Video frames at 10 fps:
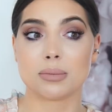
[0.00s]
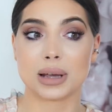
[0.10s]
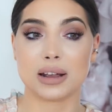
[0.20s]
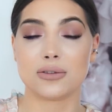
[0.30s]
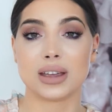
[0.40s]

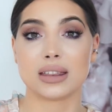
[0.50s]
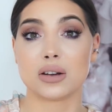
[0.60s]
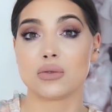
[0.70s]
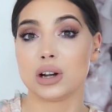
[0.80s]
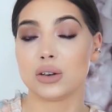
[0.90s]
but I think
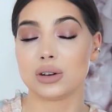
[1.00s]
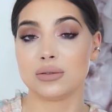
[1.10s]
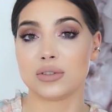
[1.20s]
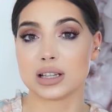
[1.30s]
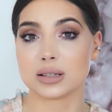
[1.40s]
they're a really
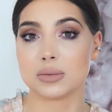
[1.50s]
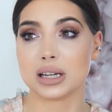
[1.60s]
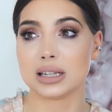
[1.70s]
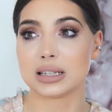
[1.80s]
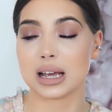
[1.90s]
good
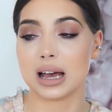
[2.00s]
investment,